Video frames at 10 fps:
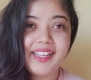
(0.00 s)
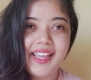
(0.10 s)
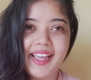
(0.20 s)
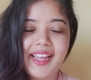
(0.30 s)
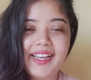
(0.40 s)

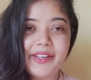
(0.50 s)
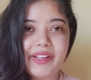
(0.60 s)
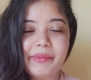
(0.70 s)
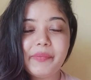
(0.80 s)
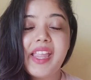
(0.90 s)
Anyway,
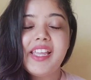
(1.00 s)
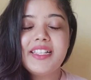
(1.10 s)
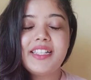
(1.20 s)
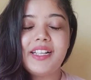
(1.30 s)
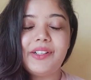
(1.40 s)

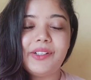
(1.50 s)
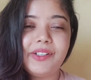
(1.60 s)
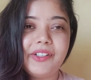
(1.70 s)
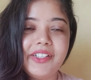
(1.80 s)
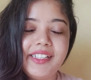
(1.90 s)
so
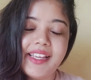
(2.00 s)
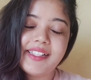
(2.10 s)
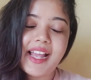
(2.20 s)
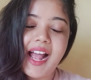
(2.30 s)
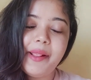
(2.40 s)
yes,
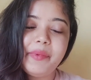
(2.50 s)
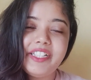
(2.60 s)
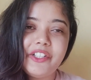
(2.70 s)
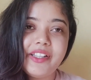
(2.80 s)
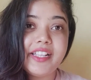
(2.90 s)
I'll meet you
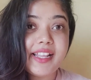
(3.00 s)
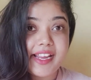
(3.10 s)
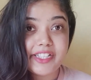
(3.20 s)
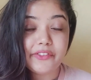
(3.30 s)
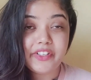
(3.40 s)
in the next
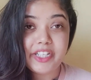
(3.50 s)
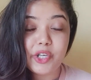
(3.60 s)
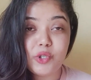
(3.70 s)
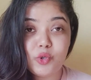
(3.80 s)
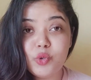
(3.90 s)
video
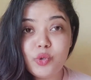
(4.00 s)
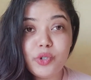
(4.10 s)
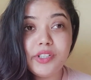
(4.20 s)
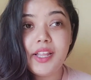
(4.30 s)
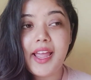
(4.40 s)
soon,
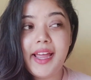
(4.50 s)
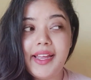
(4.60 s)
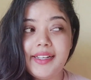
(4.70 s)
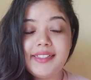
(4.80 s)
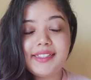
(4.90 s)

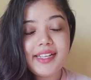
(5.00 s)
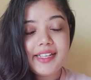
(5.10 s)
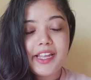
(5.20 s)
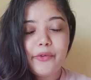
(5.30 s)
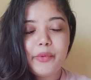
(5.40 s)
and take care
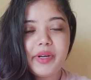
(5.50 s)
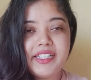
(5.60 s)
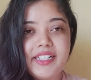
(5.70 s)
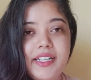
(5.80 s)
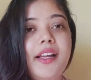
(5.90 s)

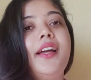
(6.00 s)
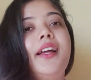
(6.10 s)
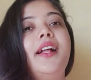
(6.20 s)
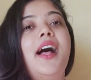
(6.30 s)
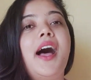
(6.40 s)
everybody.
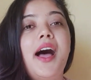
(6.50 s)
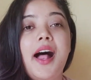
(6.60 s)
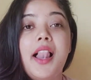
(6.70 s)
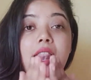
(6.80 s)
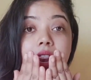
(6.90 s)

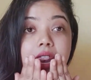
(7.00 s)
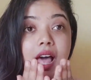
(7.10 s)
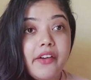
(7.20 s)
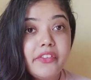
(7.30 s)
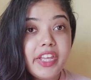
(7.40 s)
Love
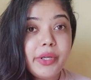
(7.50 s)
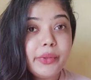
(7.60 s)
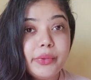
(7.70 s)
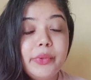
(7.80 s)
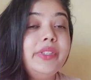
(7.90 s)
you,
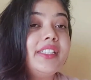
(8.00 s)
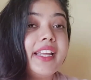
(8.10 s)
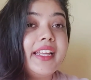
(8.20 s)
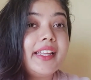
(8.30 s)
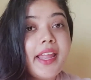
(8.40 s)
take
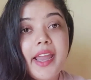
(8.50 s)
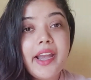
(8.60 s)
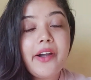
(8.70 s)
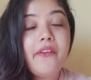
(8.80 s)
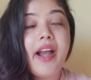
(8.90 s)
care,
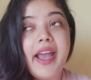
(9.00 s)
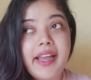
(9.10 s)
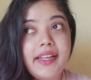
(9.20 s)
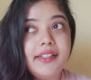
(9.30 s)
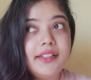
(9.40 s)

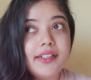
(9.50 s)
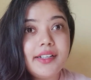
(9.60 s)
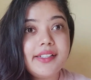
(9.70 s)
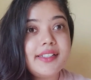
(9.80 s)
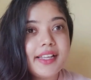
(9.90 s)
and
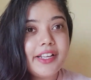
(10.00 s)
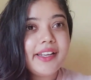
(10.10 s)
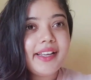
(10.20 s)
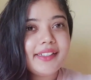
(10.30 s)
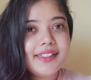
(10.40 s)
stay
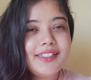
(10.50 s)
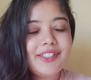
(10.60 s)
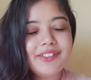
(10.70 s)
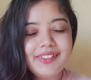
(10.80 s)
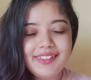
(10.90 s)
connected to
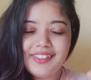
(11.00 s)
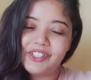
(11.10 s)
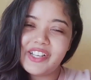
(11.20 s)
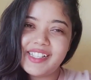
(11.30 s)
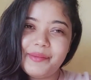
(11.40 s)

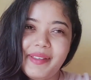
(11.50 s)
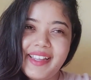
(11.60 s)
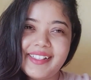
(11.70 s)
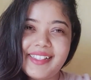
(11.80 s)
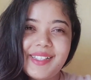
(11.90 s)
Jespace.
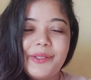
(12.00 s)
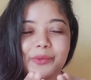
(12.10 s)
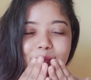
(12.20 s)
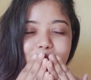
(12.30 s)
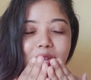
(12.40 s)

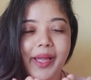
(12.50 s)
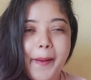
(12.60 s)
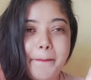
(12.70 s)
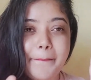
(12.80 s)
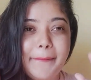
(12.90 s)

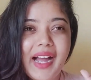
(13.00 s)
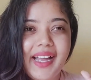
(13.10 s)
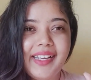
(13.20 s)
Bye.